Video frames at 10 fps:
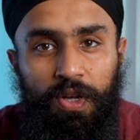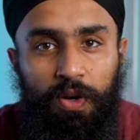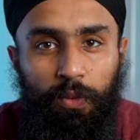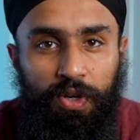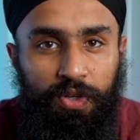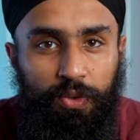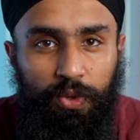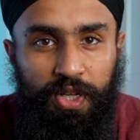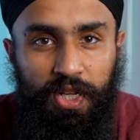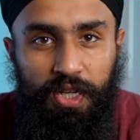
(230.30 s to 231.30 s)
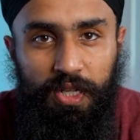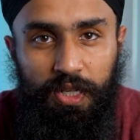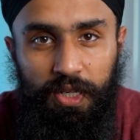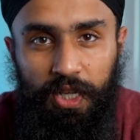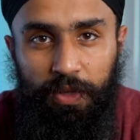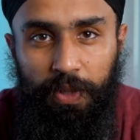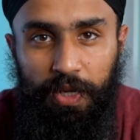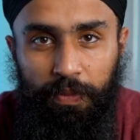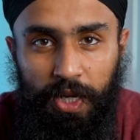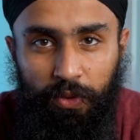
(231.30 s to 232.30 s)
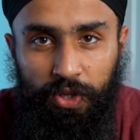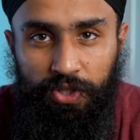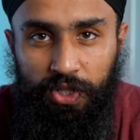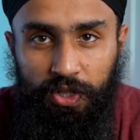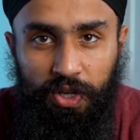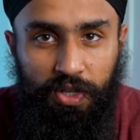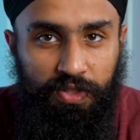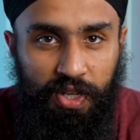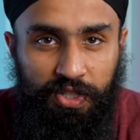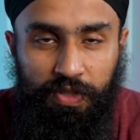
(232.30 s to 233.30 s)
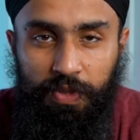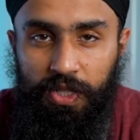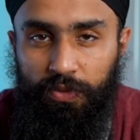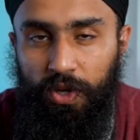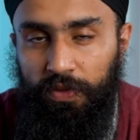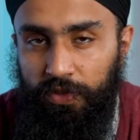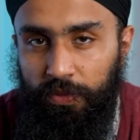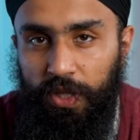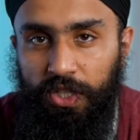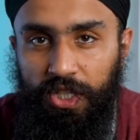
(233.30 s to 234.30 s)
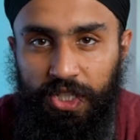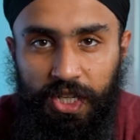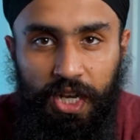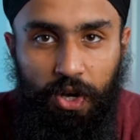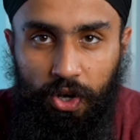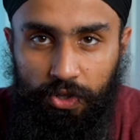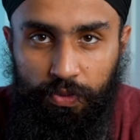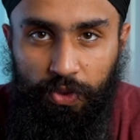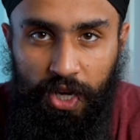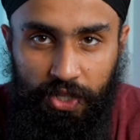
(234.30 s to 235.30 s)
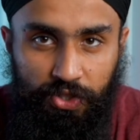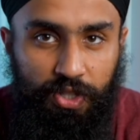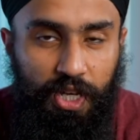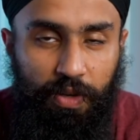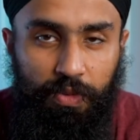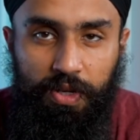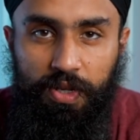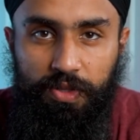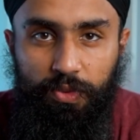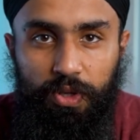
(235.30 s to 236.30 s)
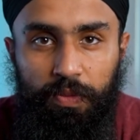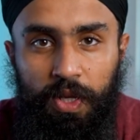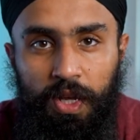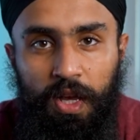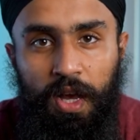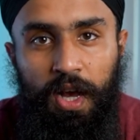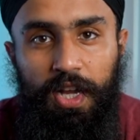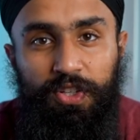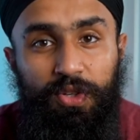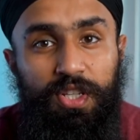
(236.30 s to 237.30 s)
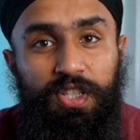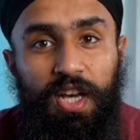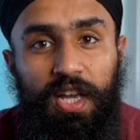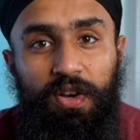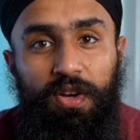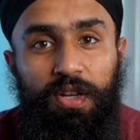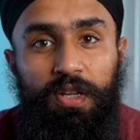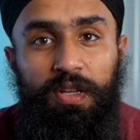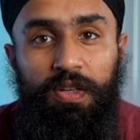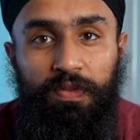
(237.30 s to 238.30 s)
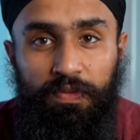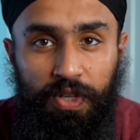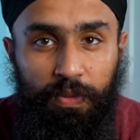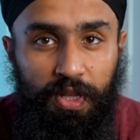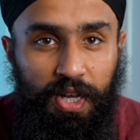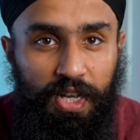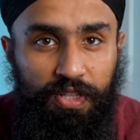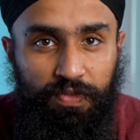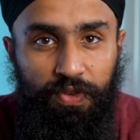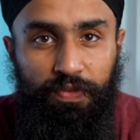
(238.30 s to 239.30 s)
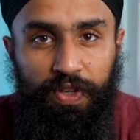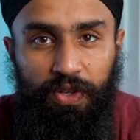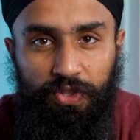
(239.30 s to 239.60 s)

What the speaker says: 128 gigabyte micro SD cards lasted me as well for my DJI Osmo Action camera as well. I took a Zion VBIL S for video